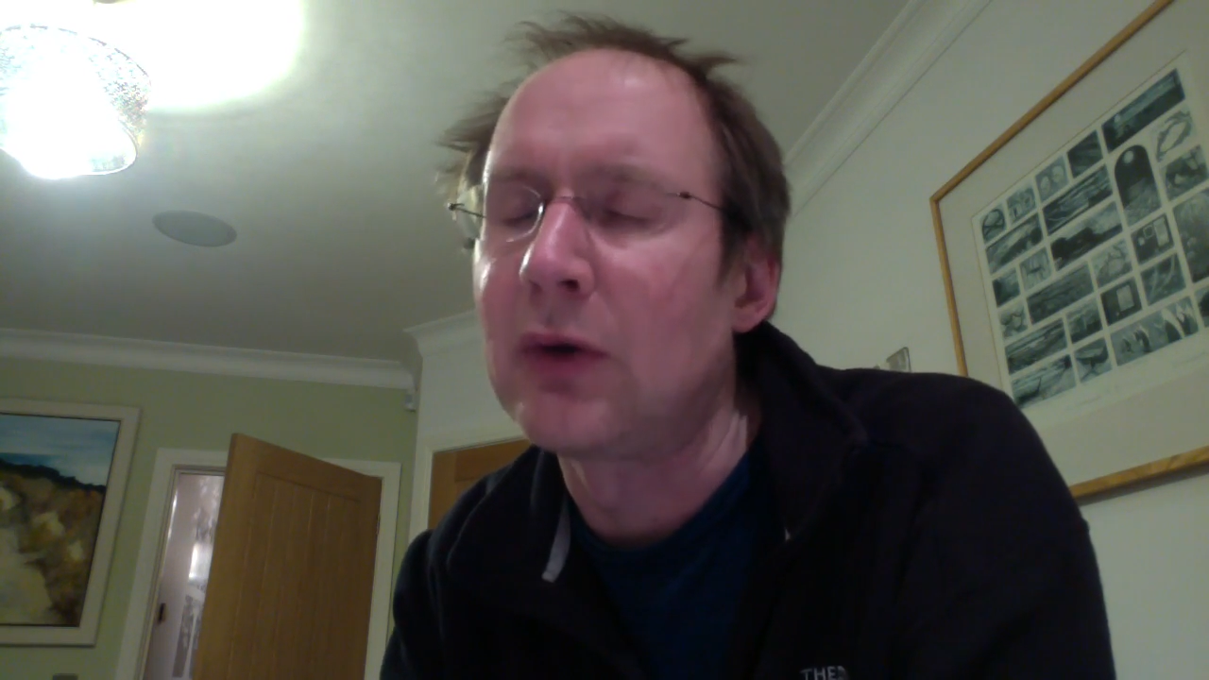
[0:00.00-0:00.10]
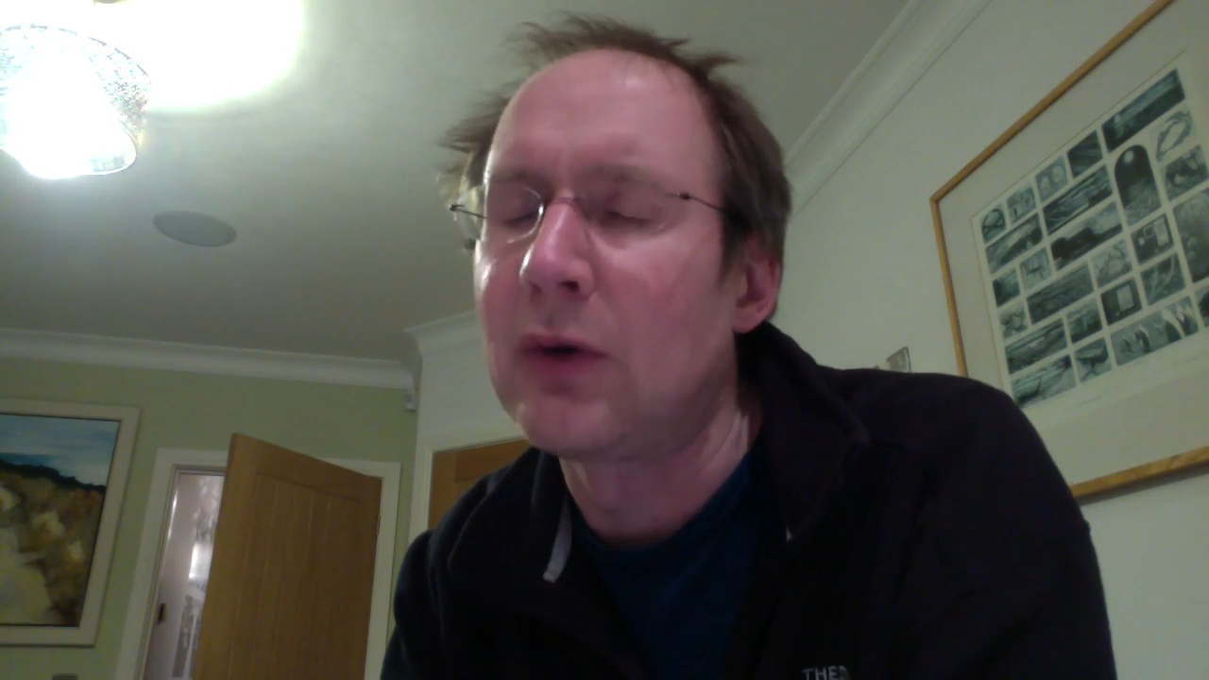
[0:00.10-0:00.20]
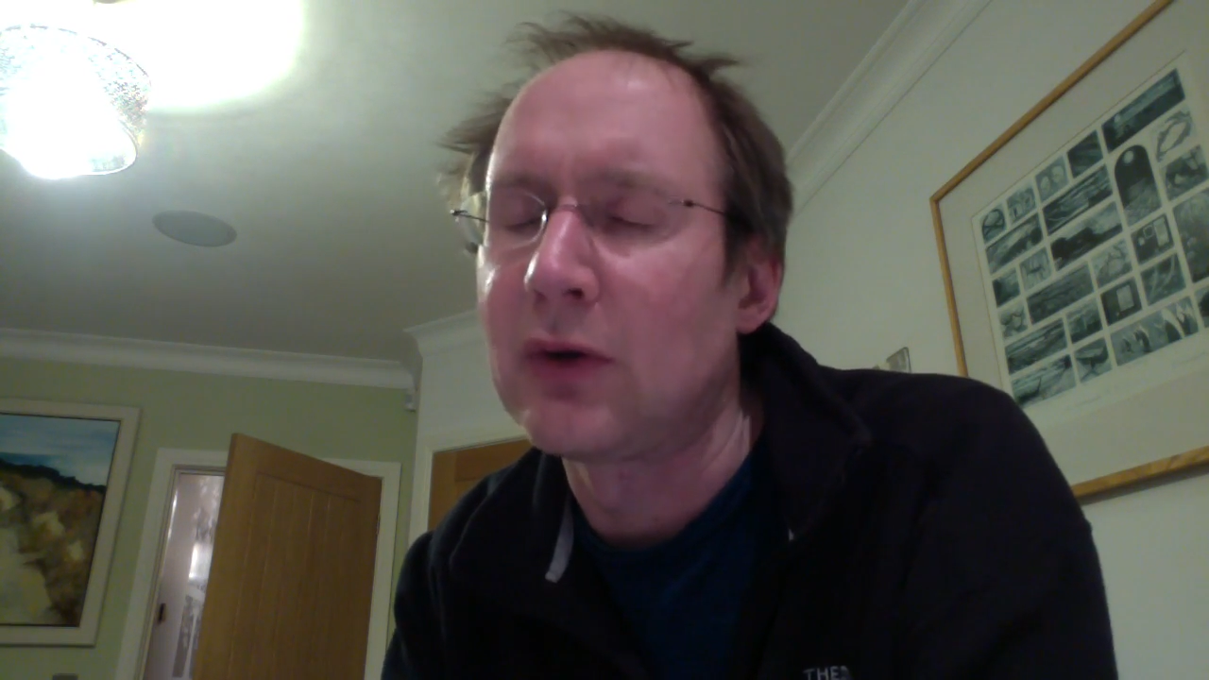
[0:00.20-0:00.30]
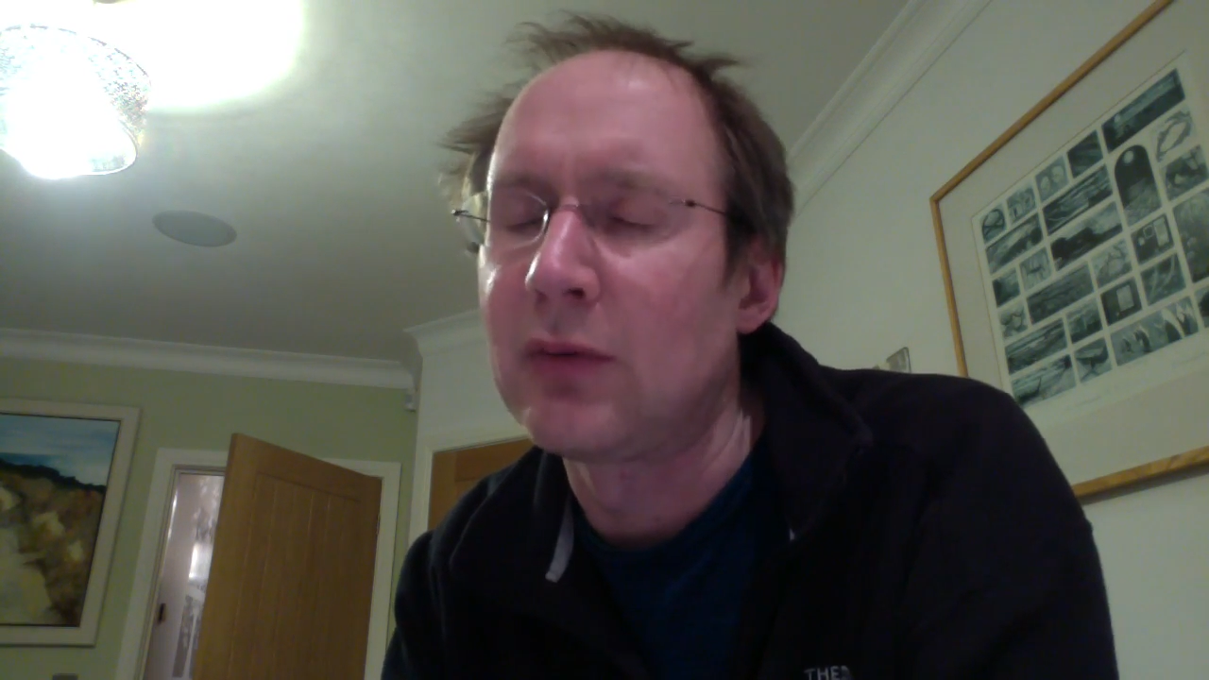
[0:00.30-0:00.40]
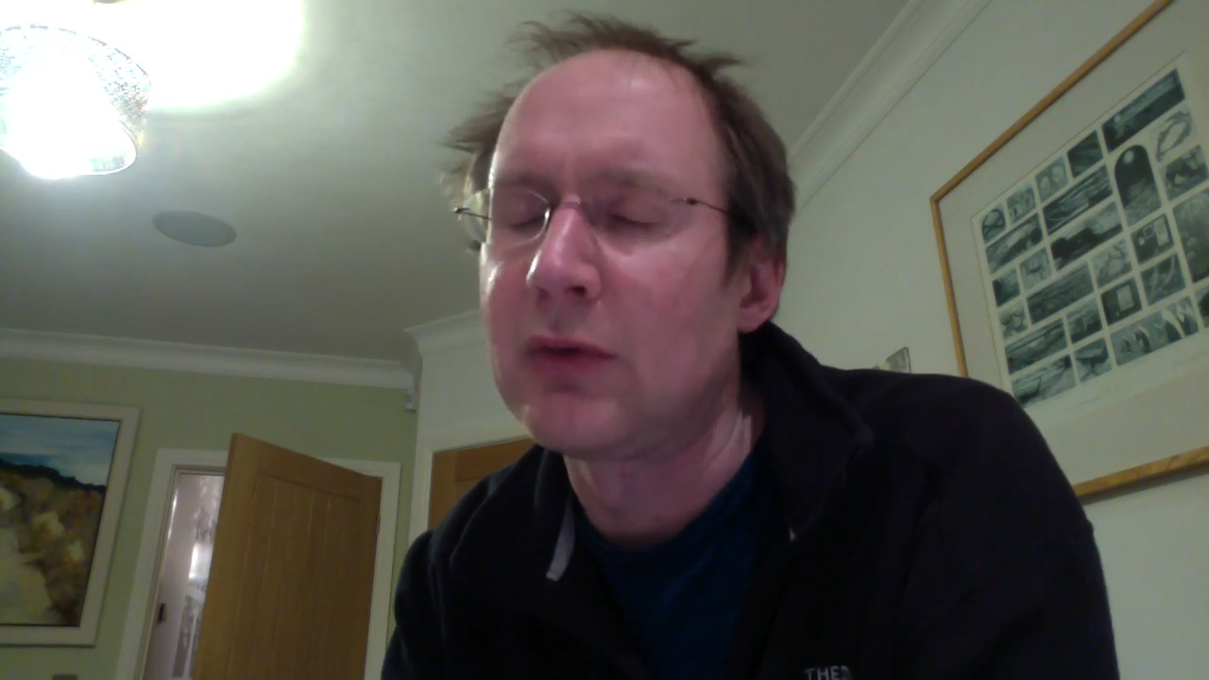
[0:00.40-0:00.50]

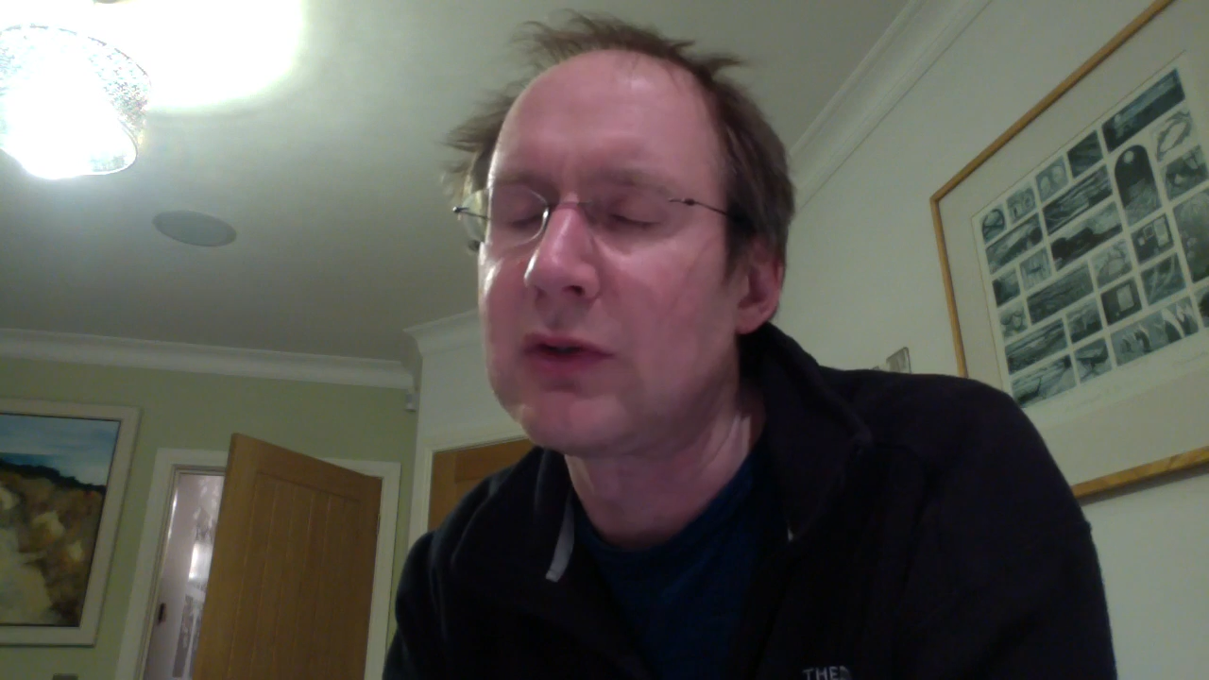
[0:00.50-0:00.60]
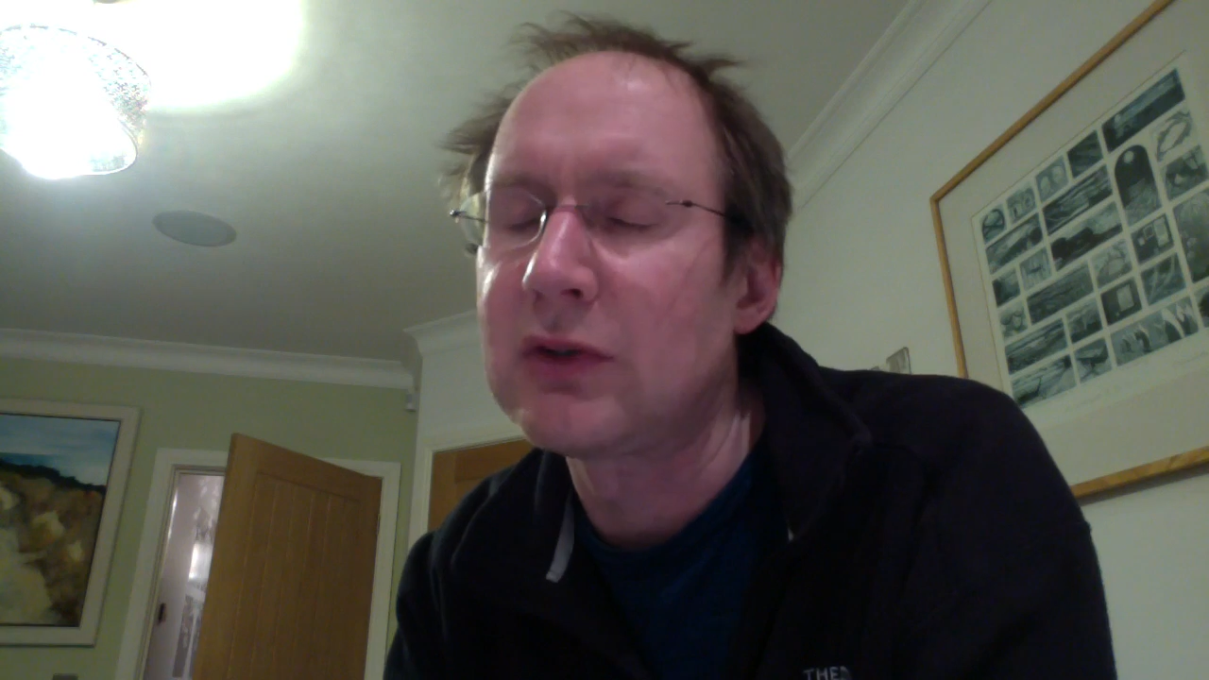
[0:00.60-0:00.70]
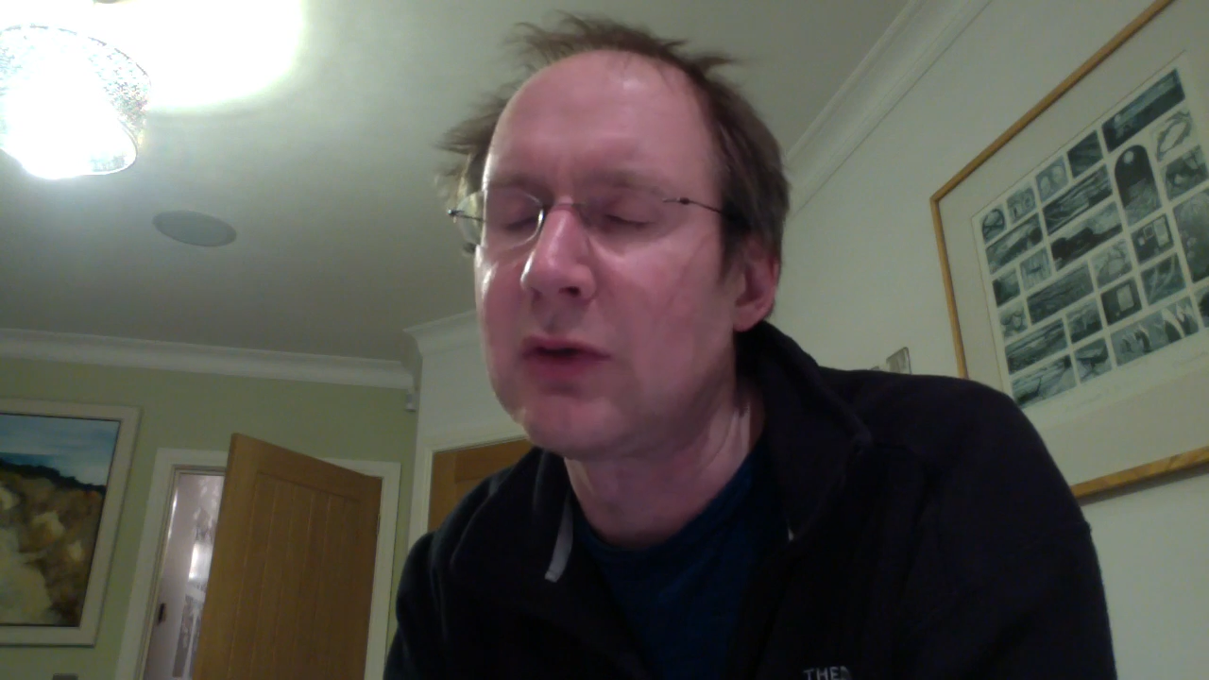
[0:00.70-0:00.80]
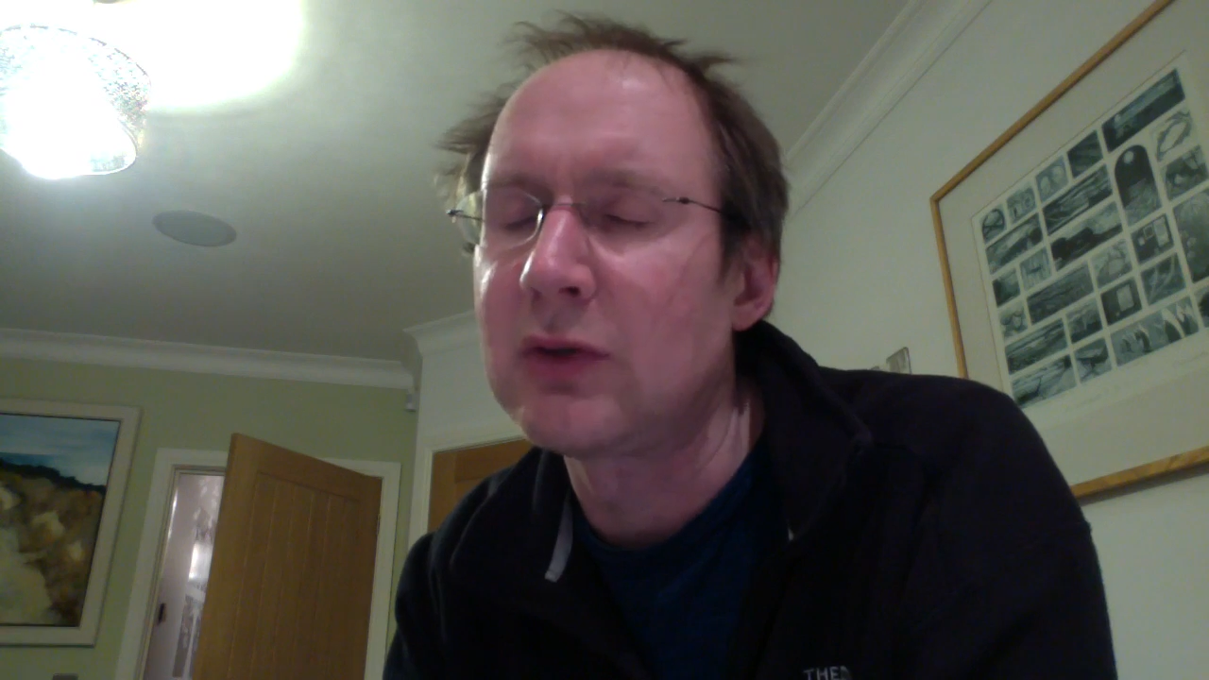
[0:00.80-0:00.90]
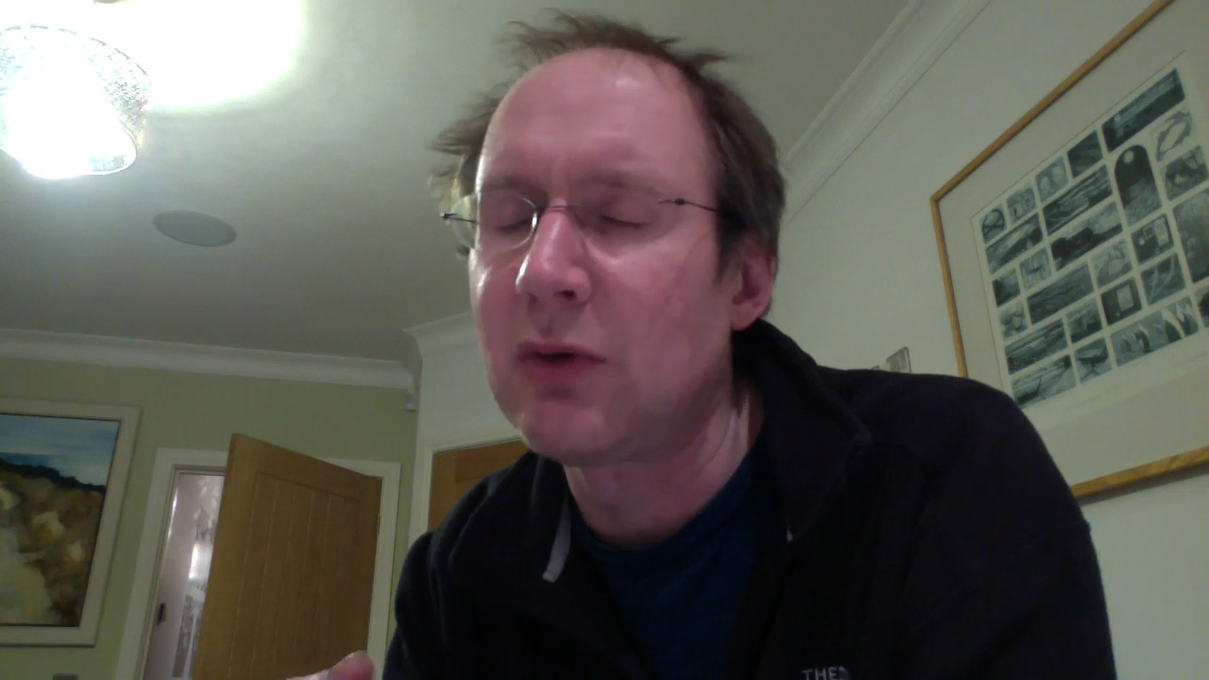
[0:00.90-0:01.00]
arguments. Another